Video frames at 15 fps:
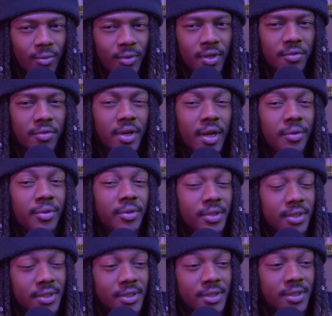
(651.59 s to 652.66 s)
whenever I
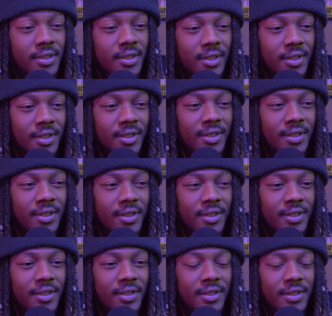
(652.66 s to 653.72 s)
release it.
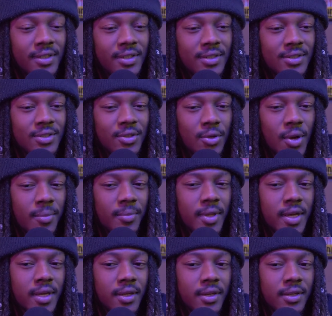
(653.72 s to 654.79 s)
So I'm
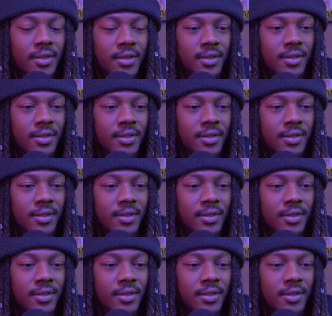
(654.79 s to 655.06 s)
like